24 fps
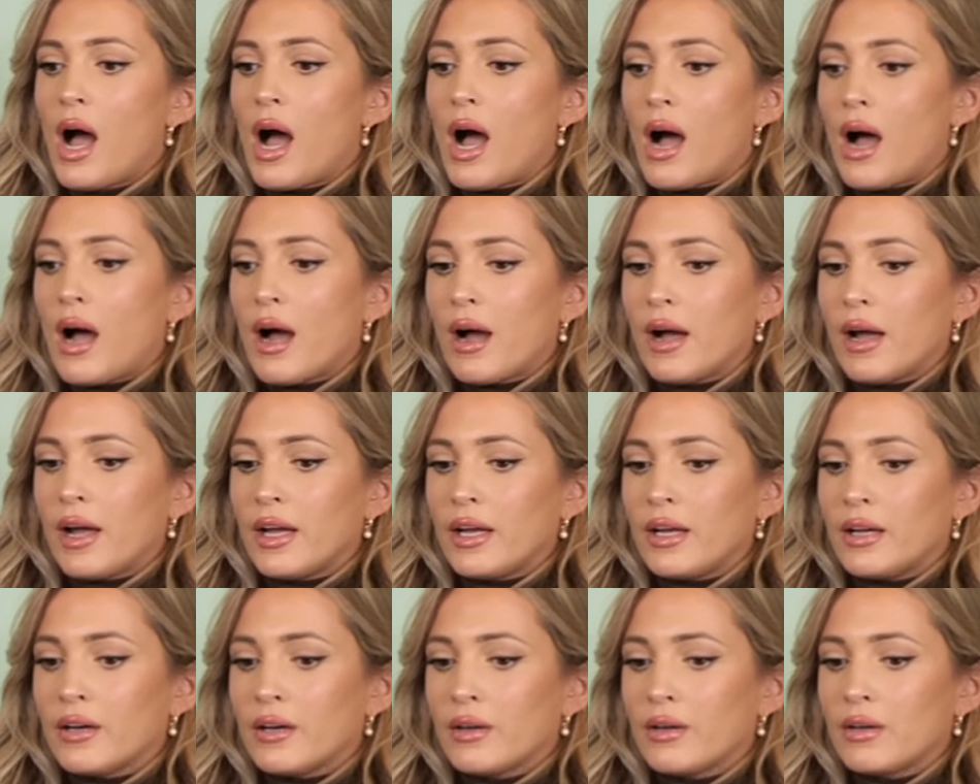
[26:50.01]

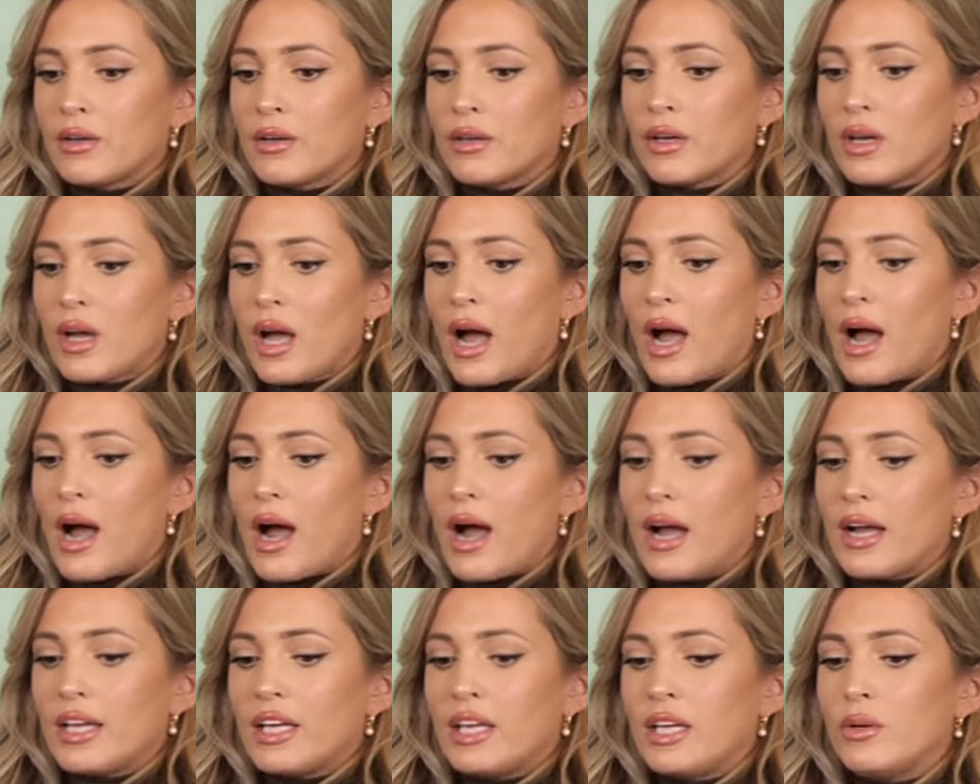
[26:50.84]
I
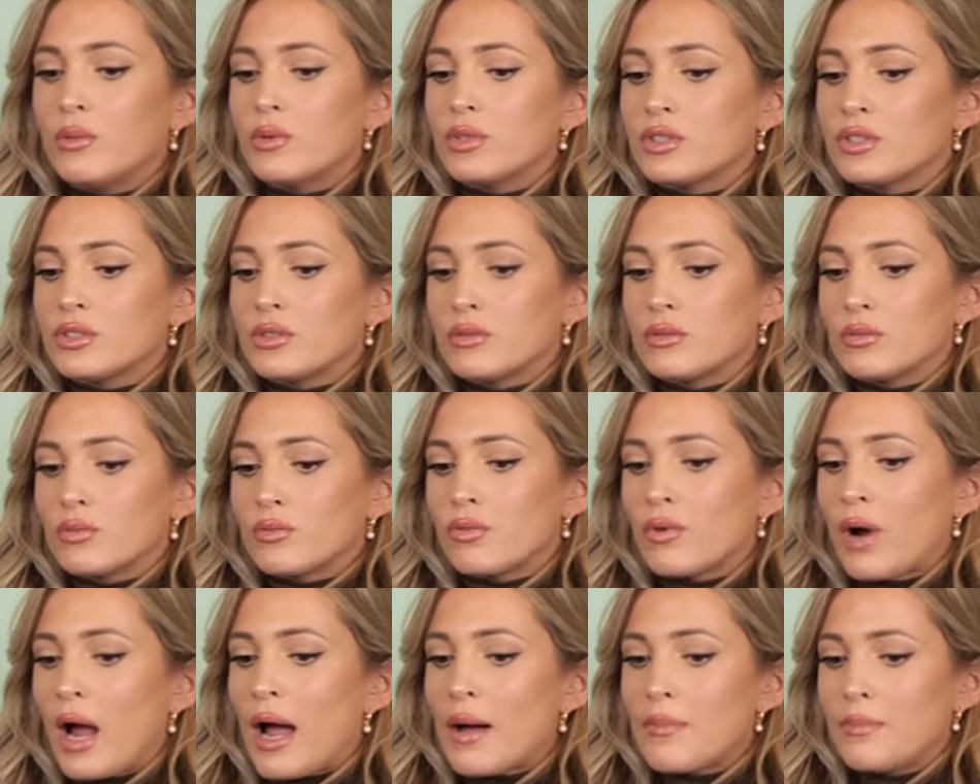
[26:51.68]
uh, he was
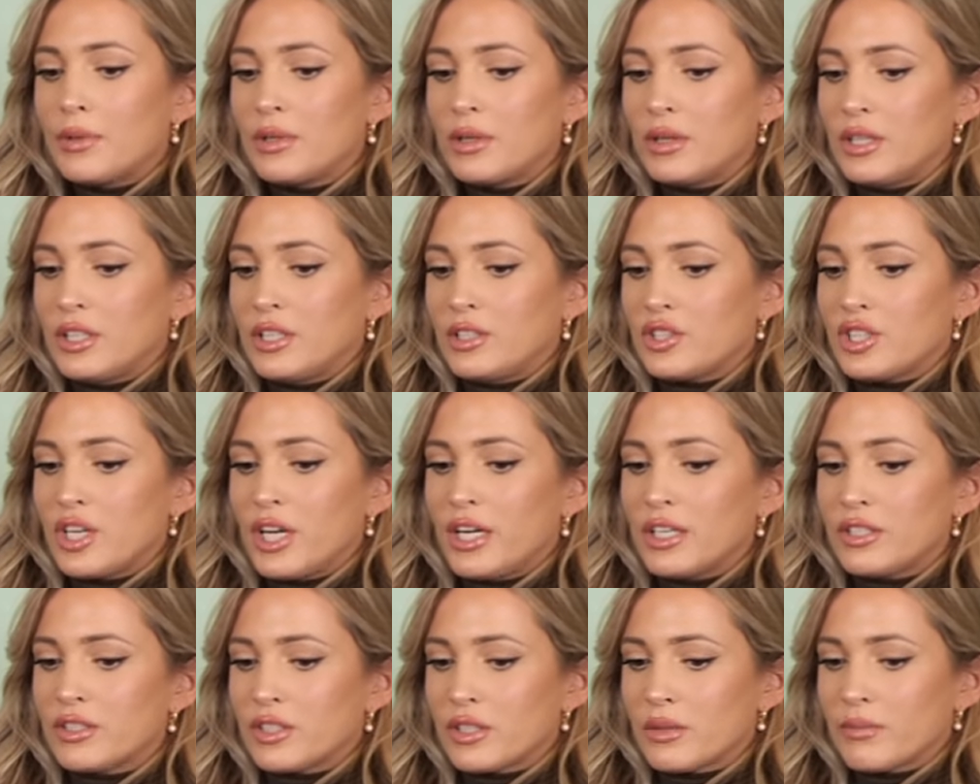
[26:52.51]
rapidly
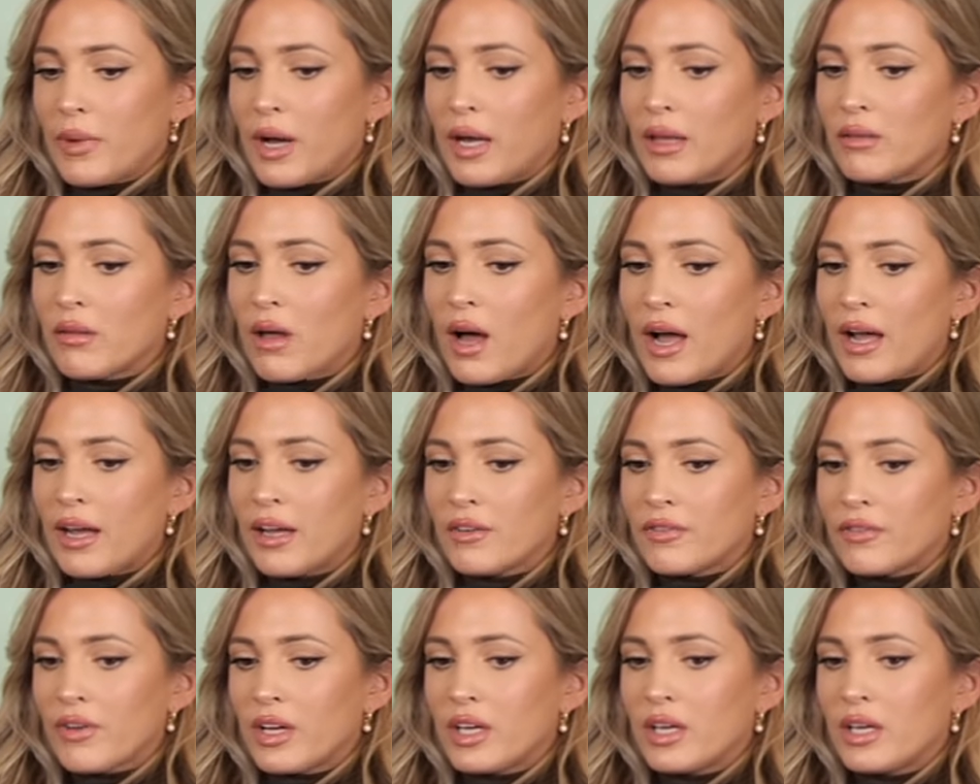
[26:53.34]
changing my
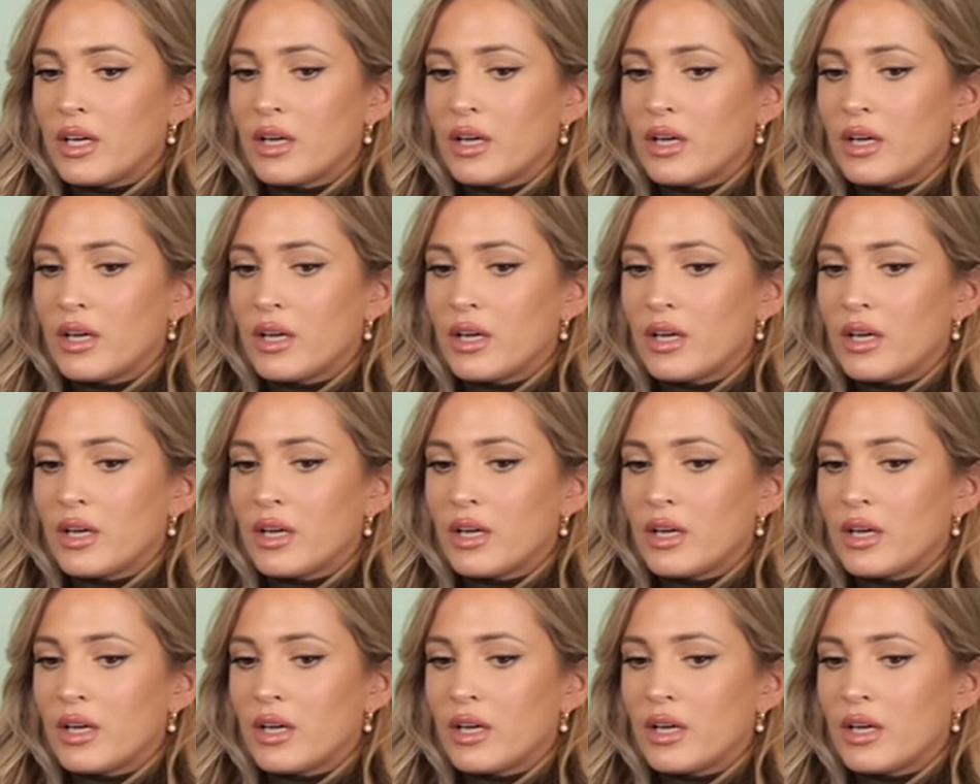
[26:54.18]
life.